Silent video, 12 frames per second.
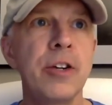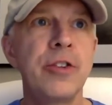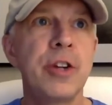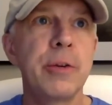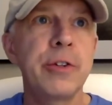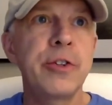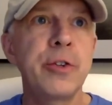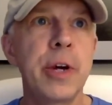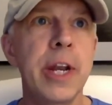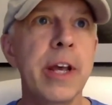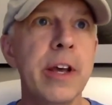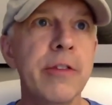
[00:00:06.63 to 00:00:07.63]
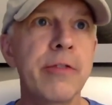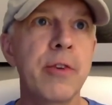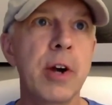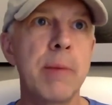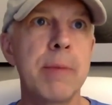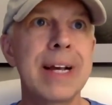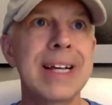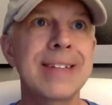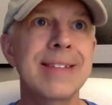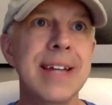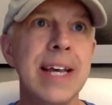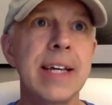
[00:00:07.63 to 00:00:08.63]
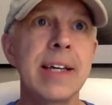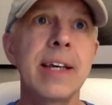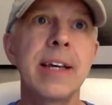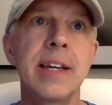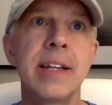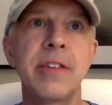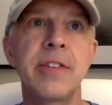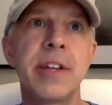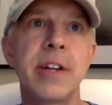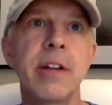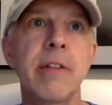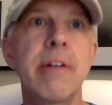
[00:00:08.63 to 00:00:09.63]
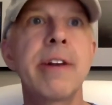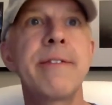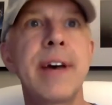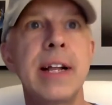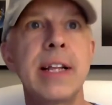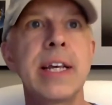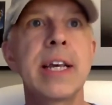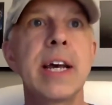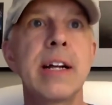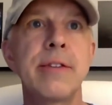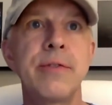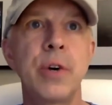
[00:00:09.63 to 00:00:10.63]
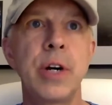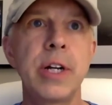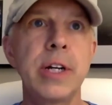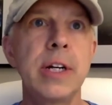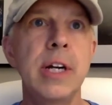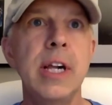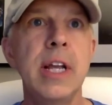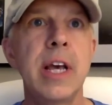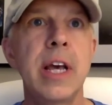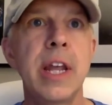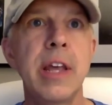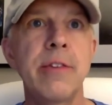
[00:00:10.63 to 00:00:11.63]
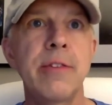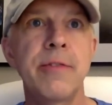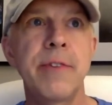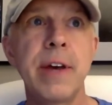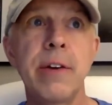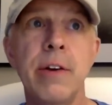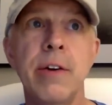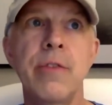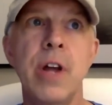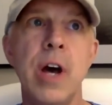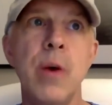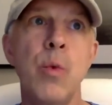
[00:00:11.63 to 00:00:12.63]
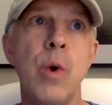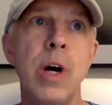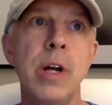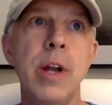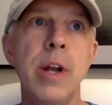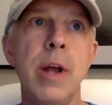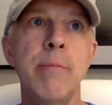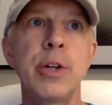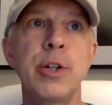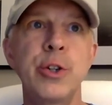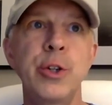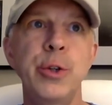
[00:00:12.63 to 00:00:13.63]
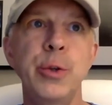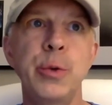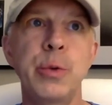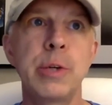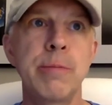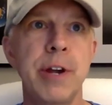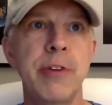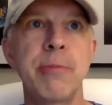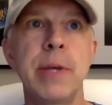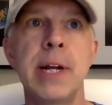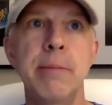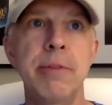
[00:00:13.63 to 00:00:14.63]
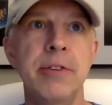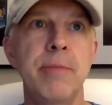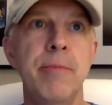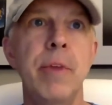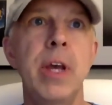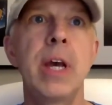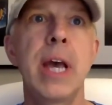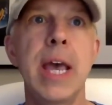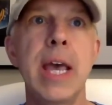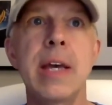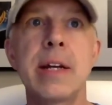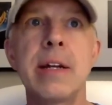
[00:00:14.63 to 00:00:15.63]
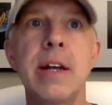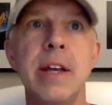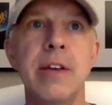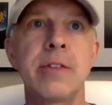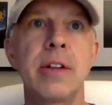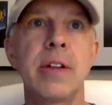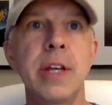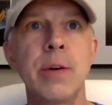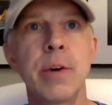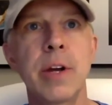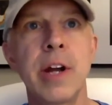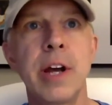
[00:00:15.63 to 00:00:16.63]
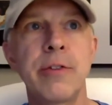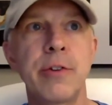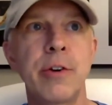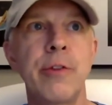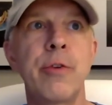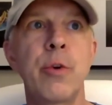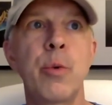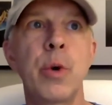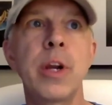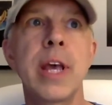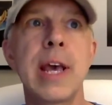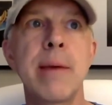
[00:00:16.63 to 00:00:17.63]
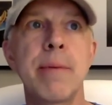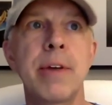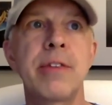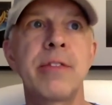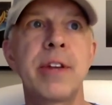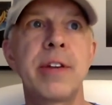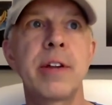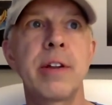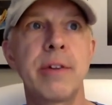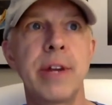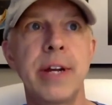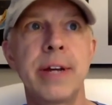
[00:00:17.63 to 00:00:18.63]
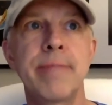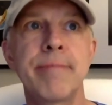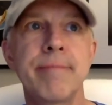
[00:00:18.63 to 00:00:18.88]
Joe is joining us from Castaic in the Santa Clarita Valley in California, and he is the founder of not one, but two WordPress meetups, and he is the lead organizer for WordCamp Santa Clarita.